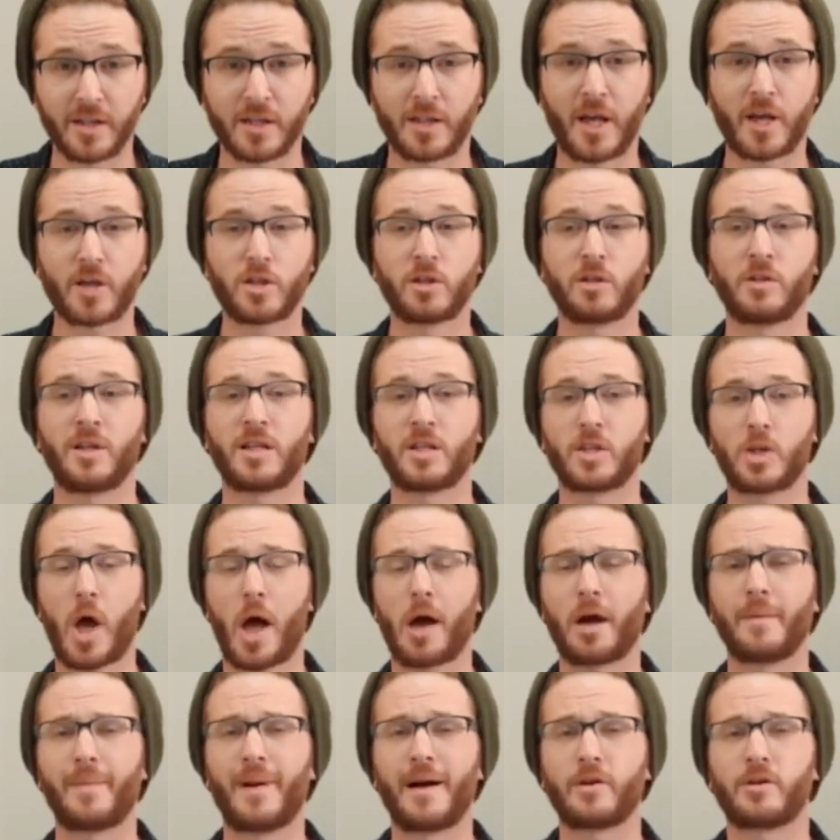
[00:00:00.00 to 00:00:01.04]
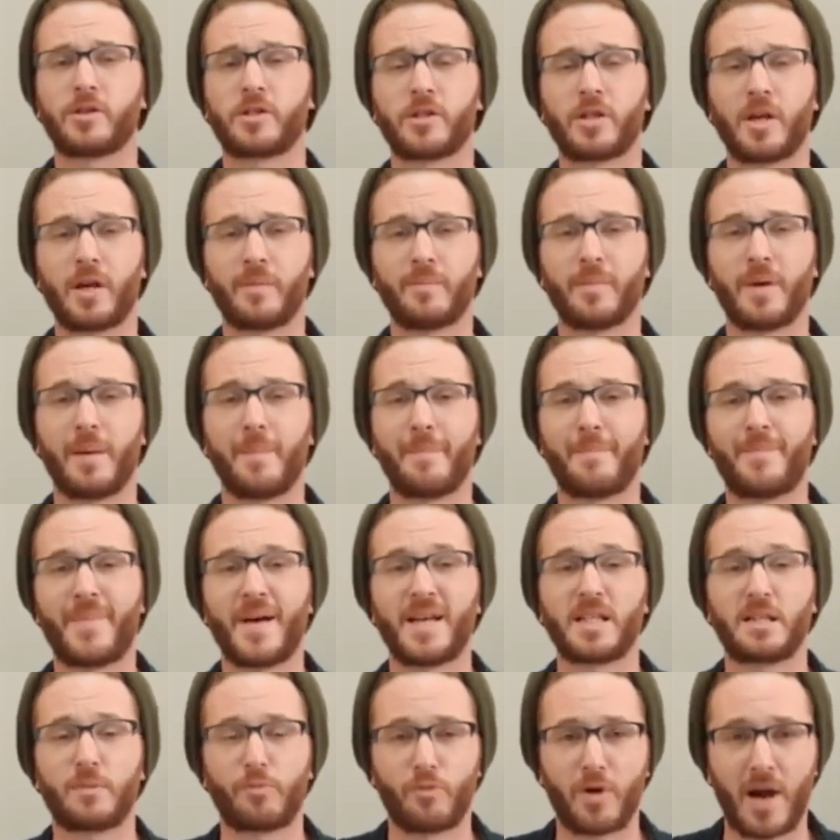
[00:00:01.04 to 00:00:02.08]
In this lecture, let's talk about some
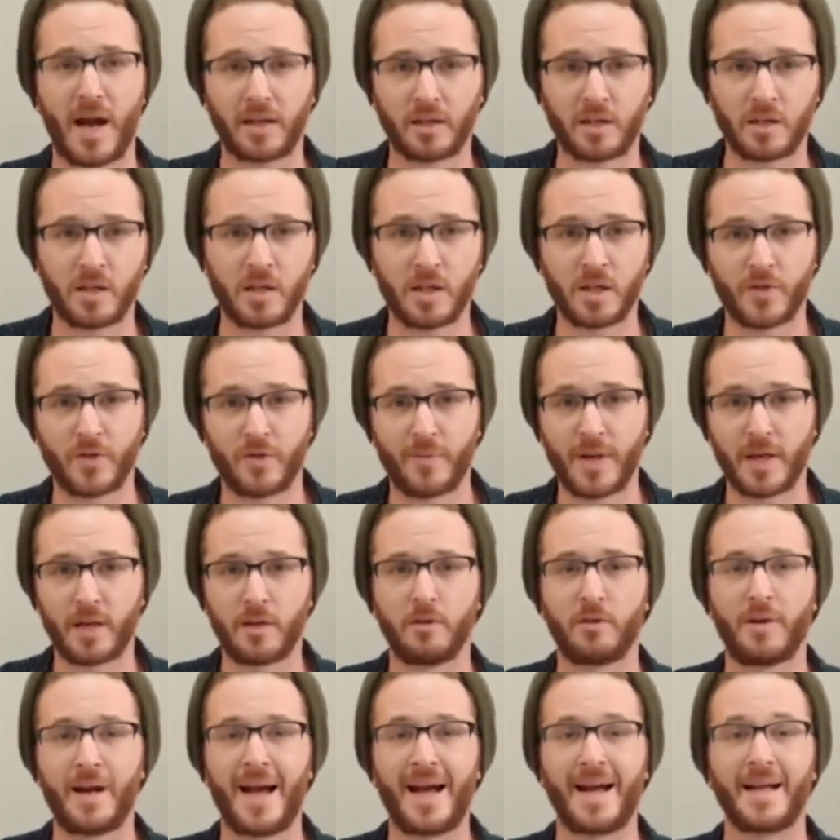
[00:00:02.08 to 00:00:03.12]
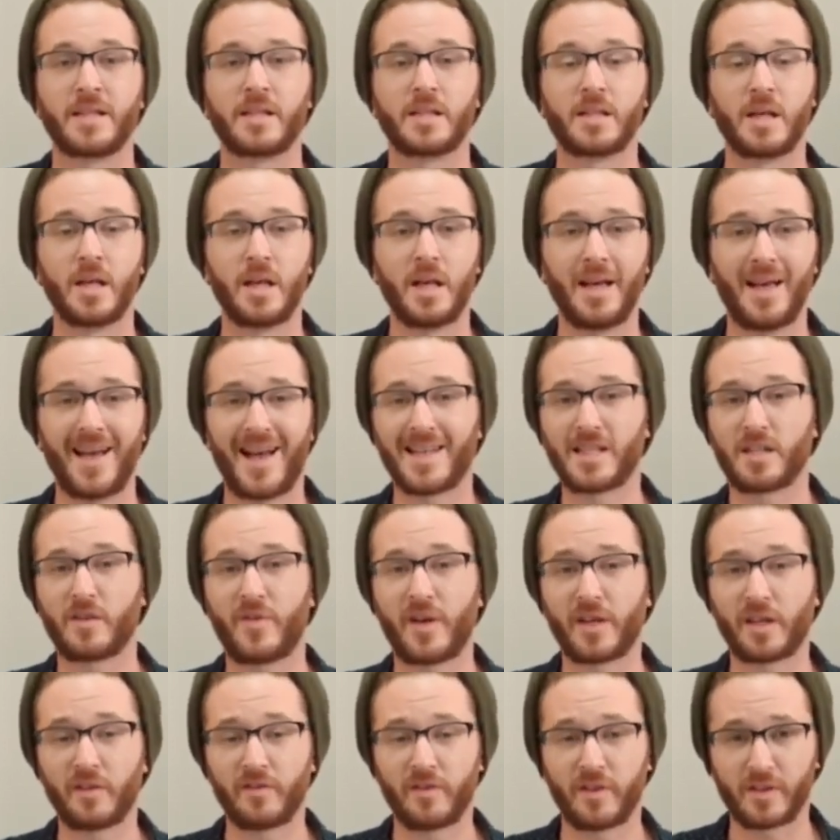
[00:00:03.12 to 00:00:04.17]
best practices for making your ads as
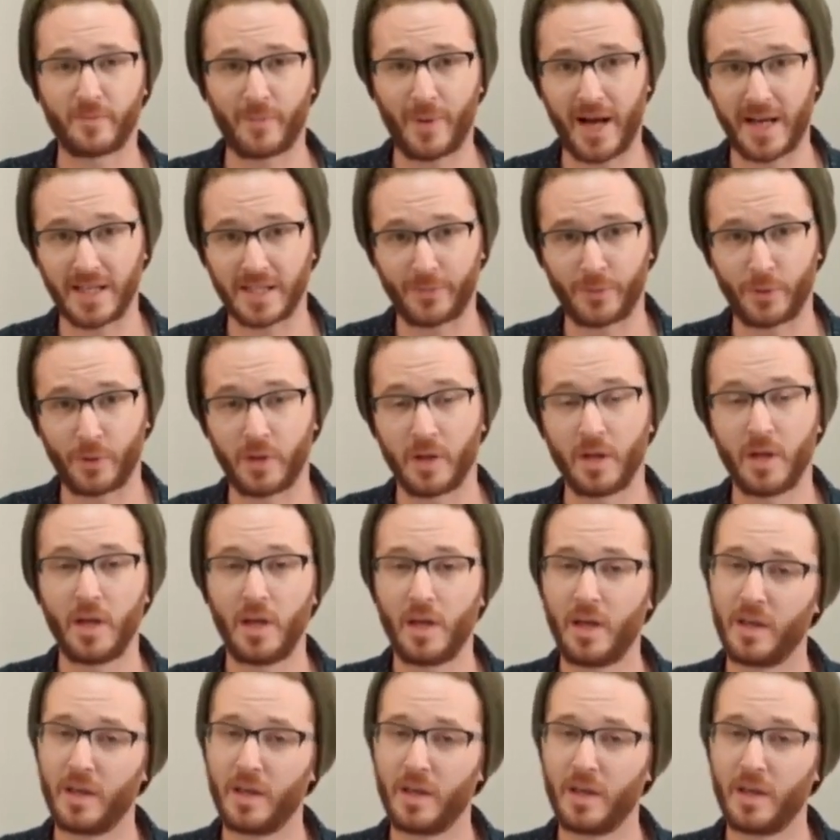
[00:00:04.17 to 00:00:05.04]
effective as possible.